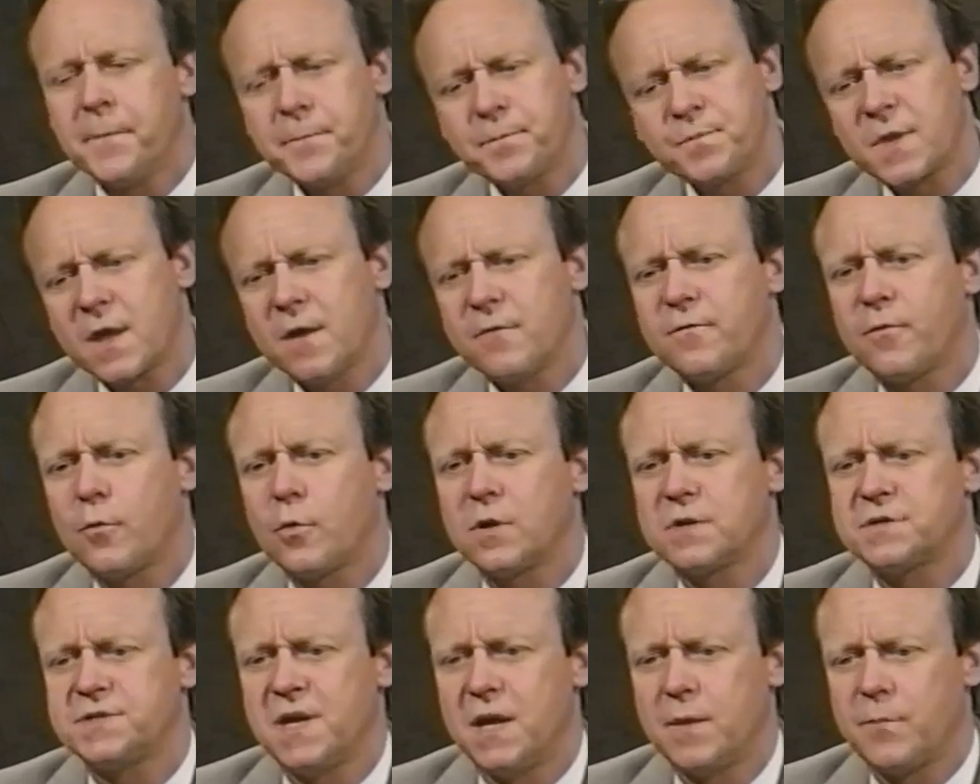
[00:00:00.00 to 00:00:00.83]
You know,
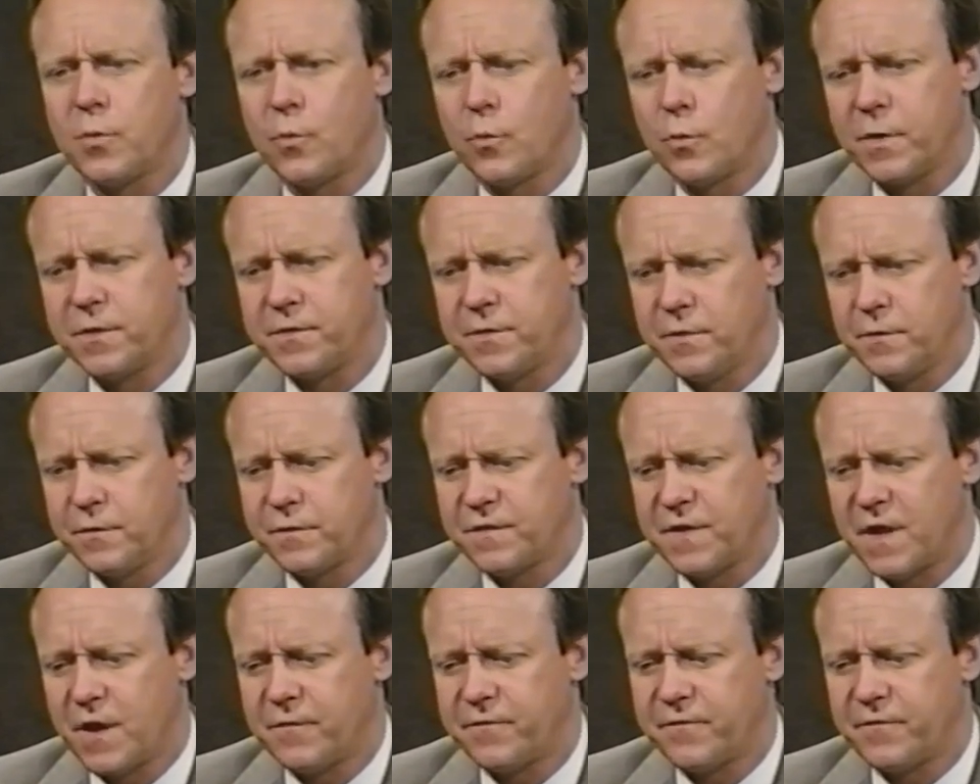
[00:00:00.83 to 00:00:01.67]
for example, with
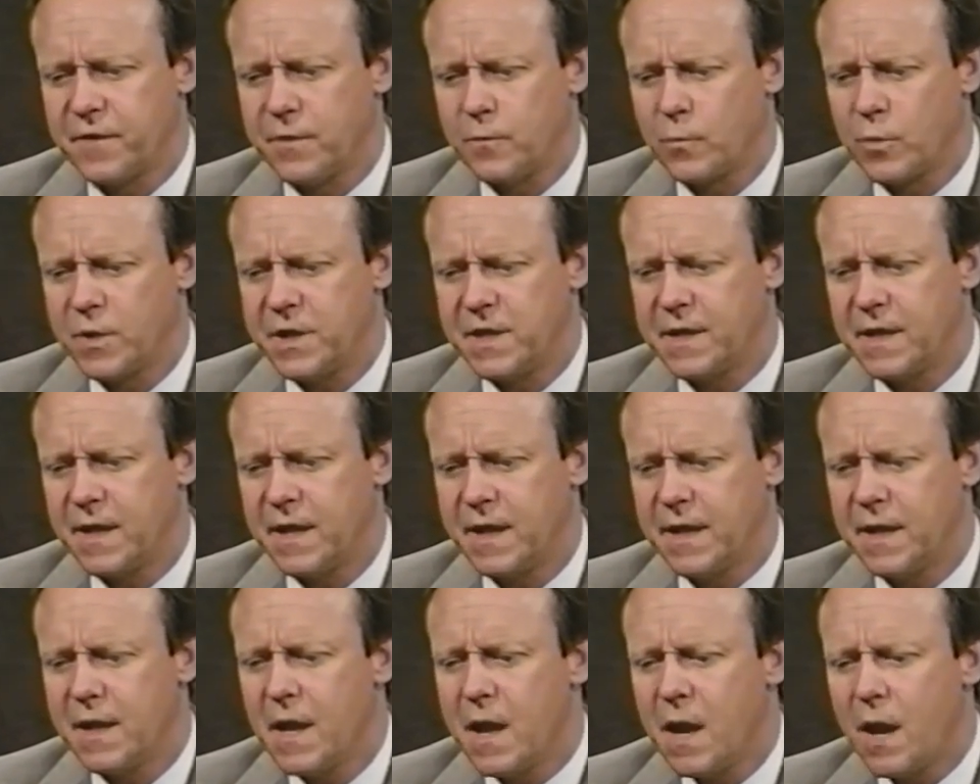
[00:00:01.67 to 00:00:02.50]
yourself,
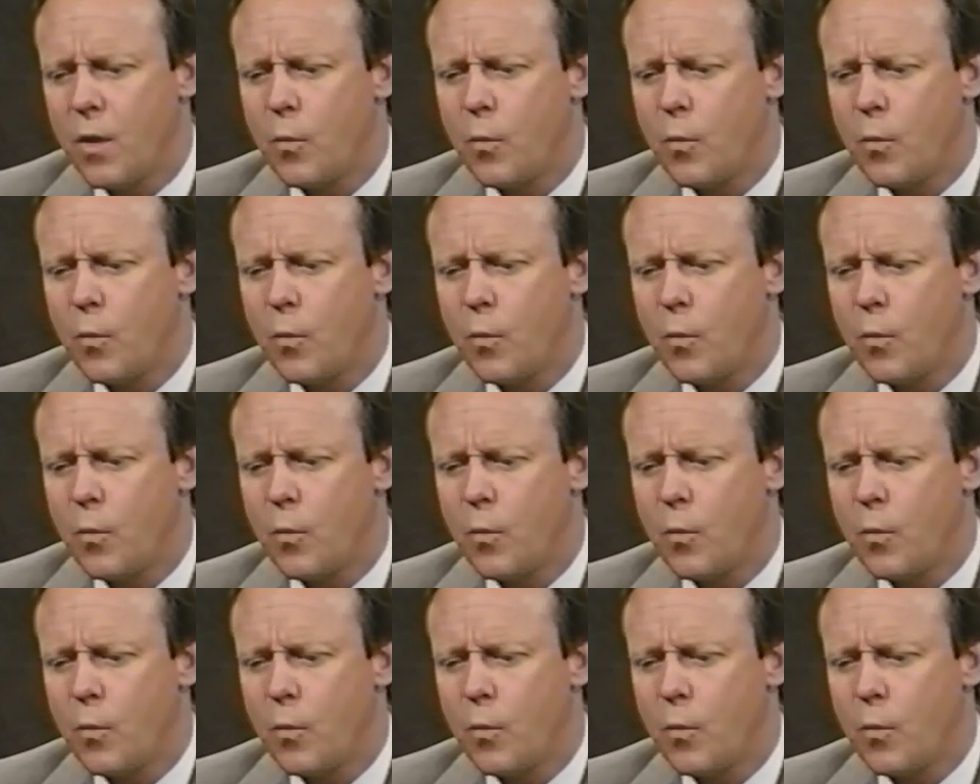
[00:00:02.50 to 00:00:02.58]
Enrique,